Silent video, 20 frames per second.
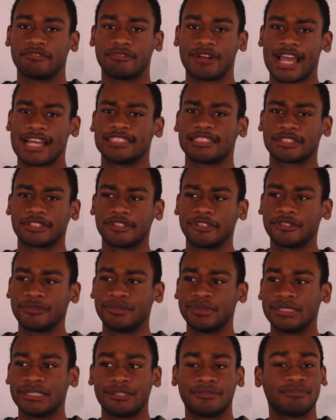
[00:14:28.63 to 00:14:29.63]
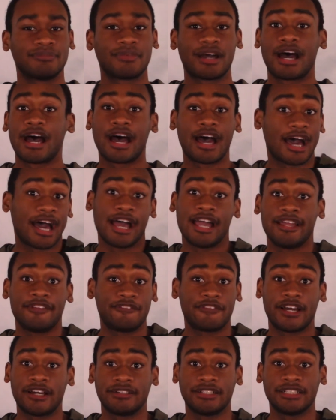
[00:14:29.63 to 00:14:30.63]
Rise of Cobra, I
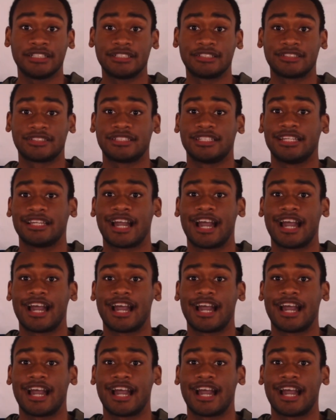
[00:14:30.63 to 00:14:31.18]
found it interesting.